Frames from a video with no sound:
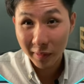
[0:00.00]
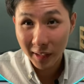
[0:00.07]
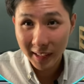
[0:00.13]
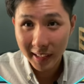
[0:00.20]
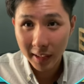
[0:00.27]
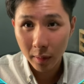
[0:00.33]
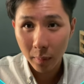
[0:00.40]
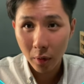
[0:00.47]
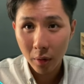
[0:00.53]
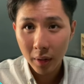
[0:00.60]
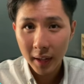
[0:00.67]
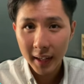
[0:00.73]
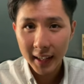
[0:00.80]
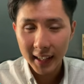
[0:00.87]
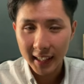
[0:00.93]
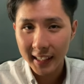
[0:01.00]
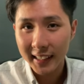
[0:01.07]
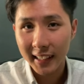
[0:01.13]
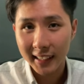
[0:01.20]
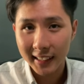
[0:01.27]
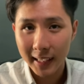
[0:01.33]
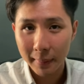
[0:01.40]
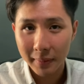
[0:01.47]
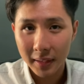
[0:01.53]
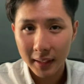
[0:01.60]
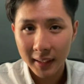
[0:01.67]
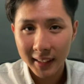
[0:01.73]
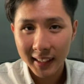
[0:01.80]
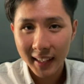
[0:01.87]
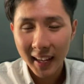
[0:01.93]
reasonable is accepted.